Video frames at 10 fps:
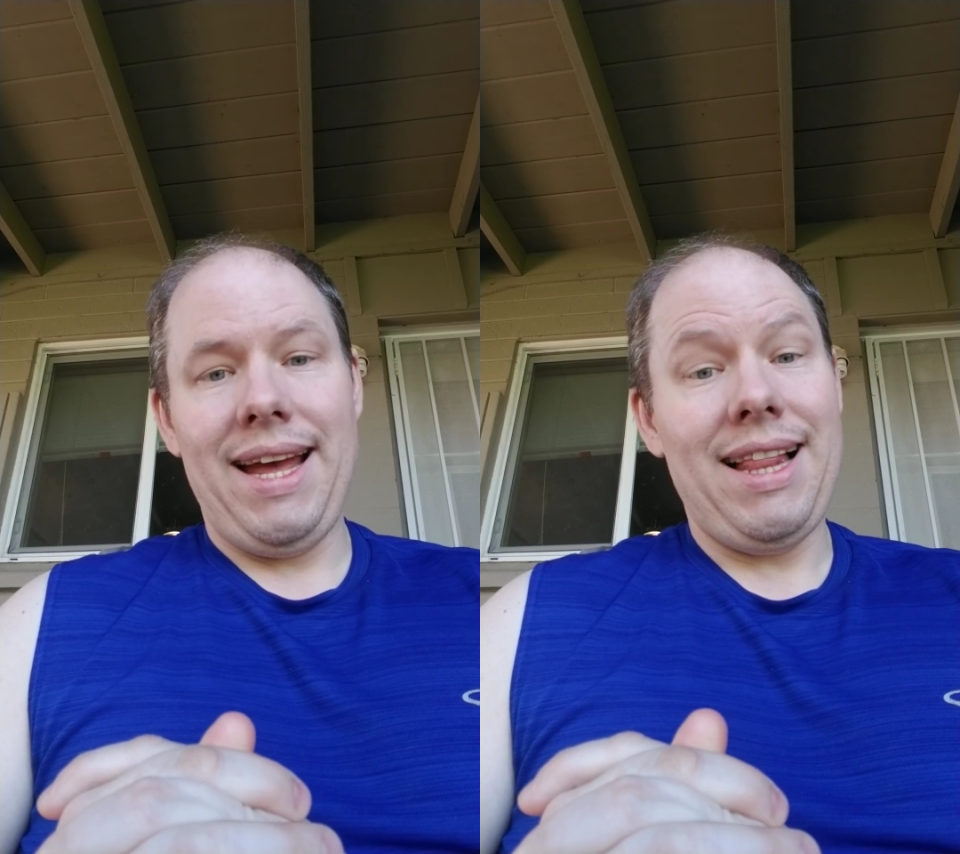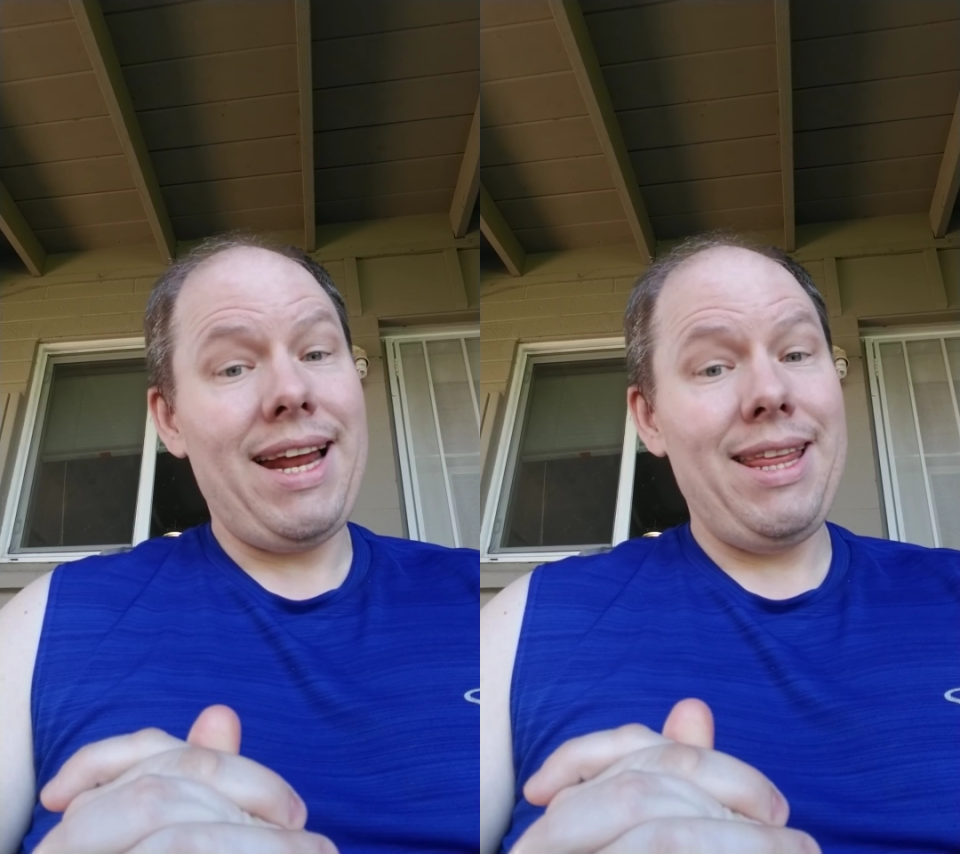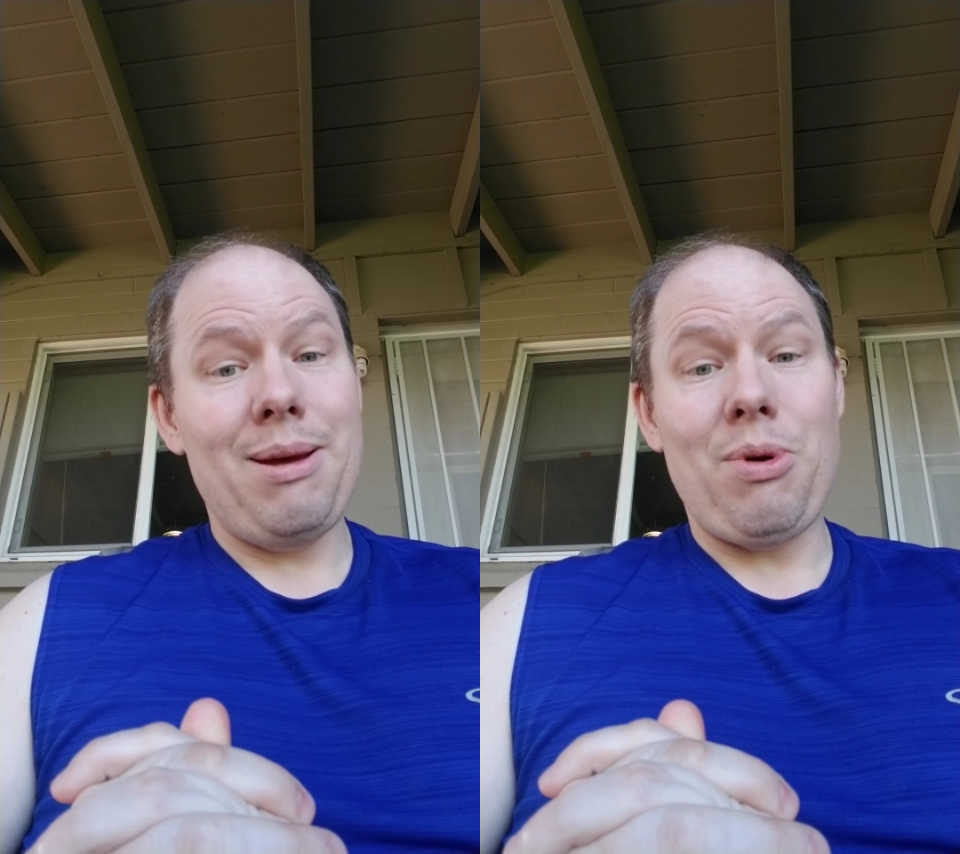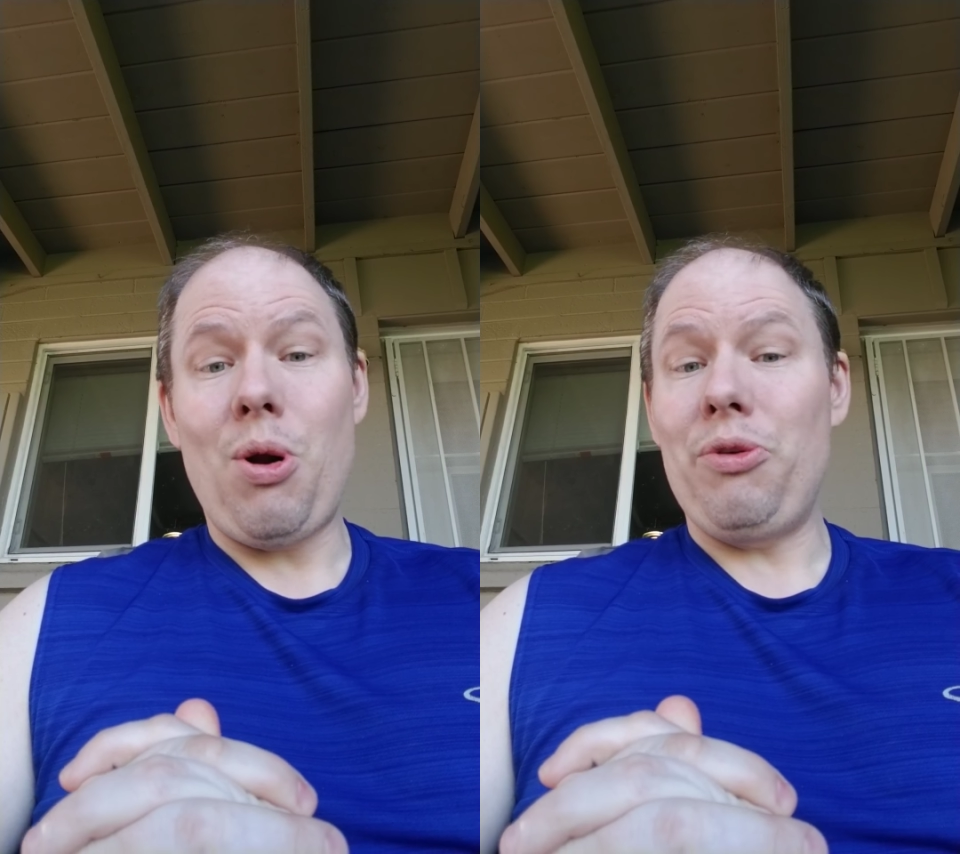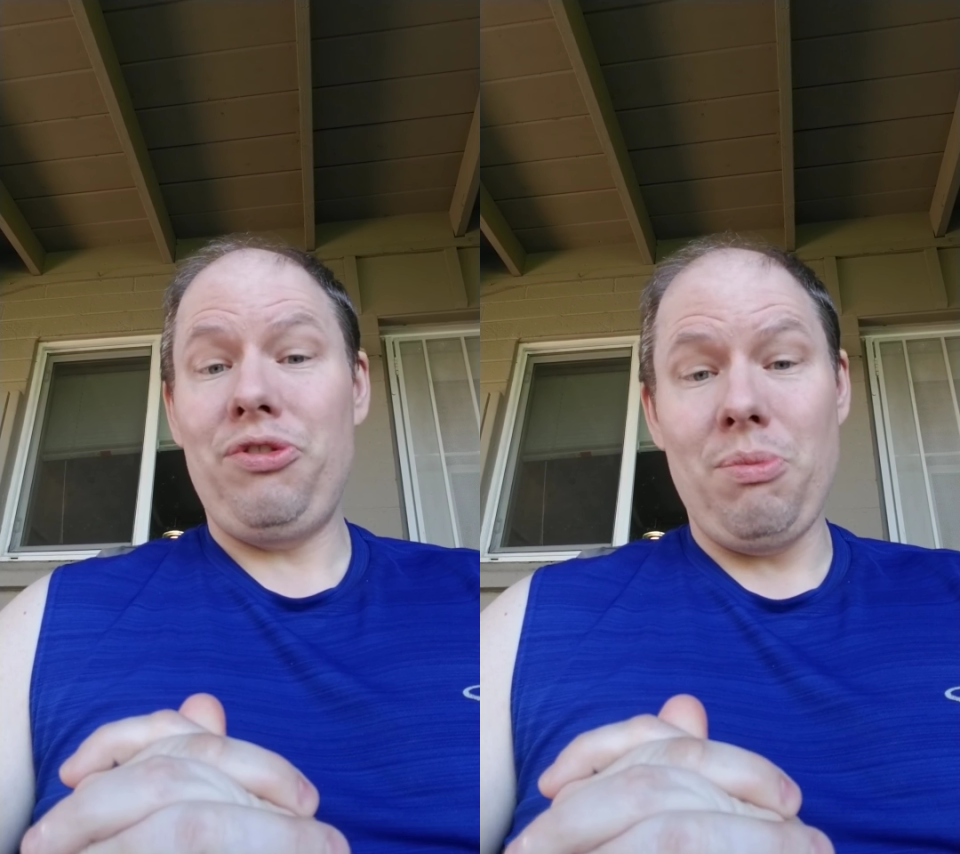a lot of them are
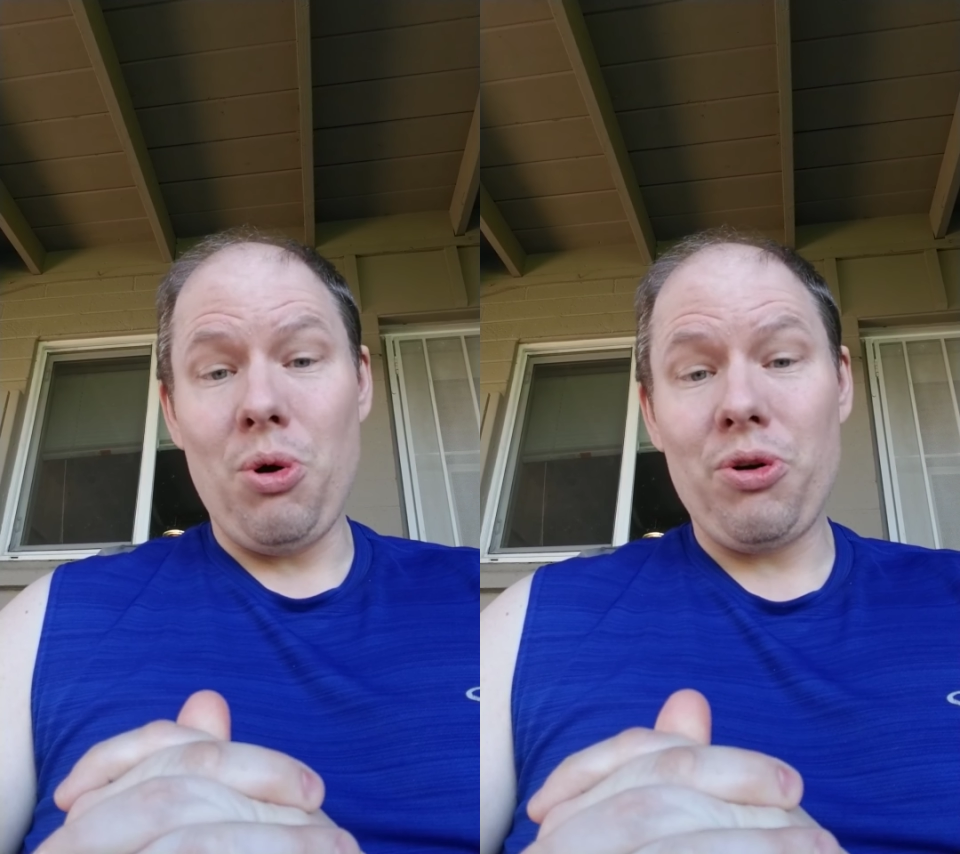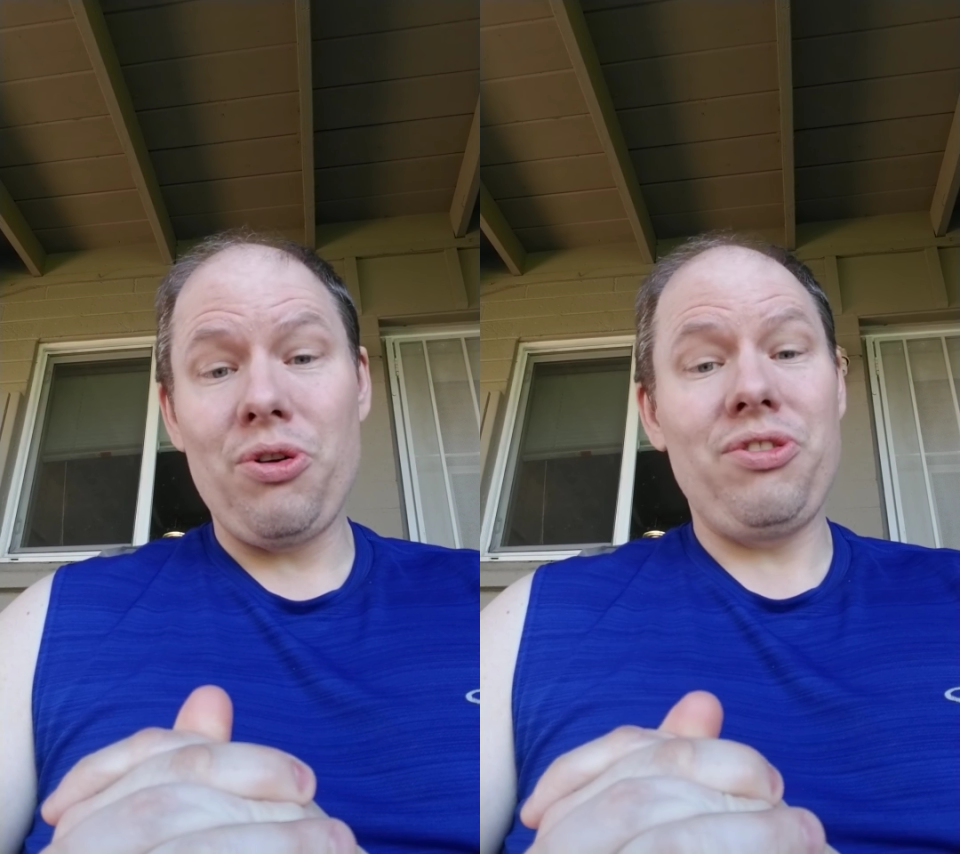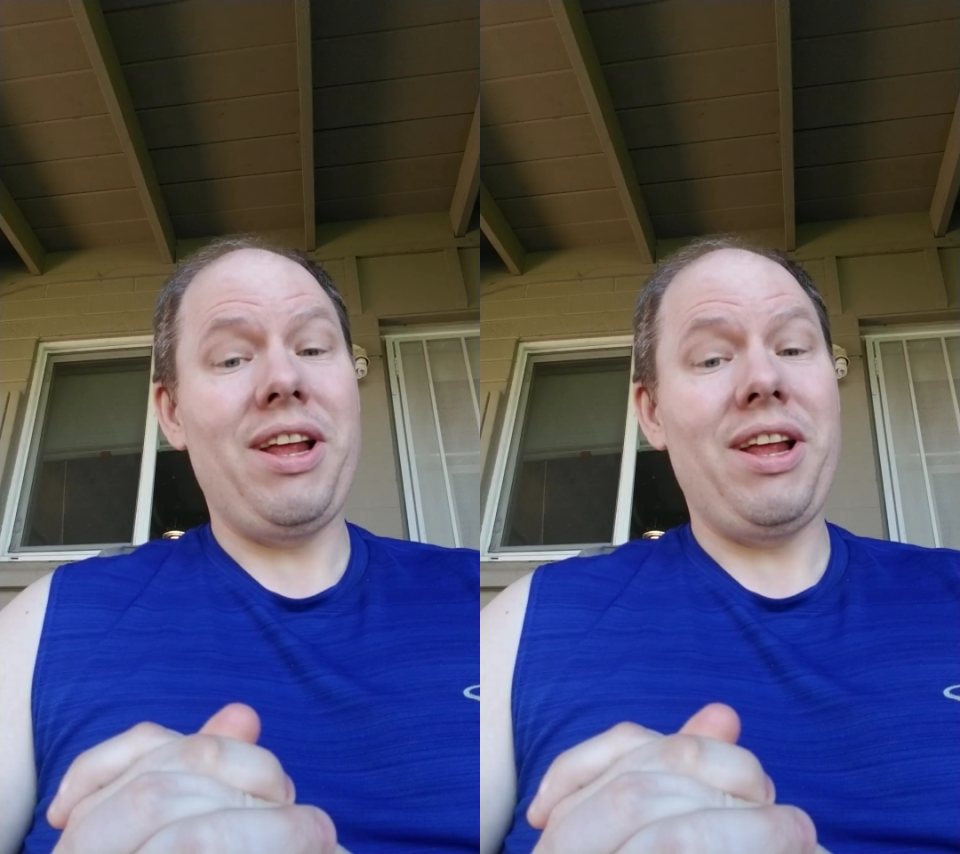all smokers,